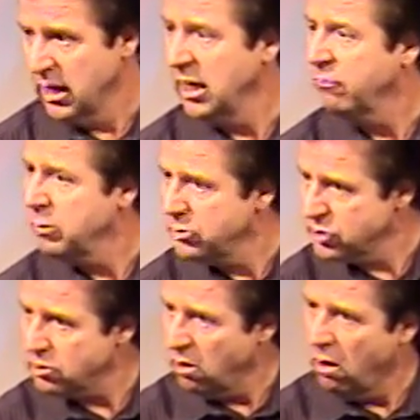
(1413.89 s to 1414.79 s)
if we would
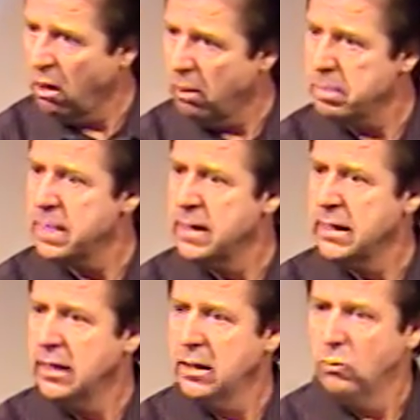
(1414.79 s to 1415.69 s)
just
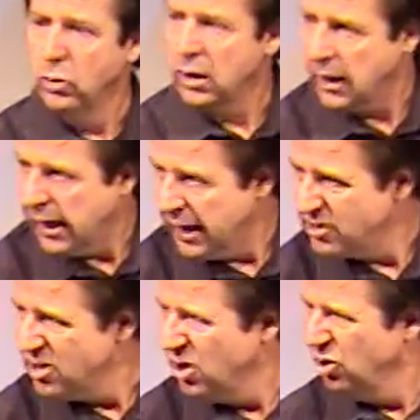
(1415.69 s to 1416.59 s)
all realize
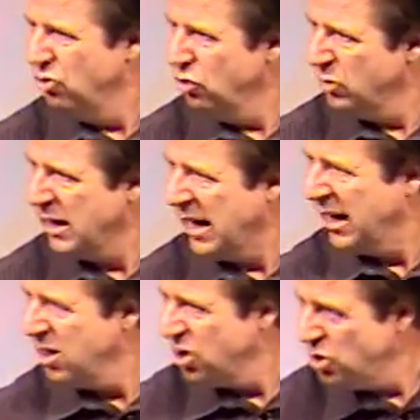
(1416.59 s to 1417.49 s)
you and I,
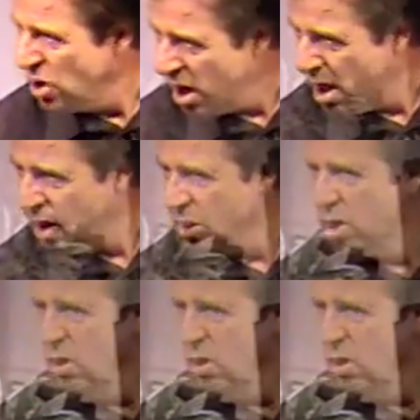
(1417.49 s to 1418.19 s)
young,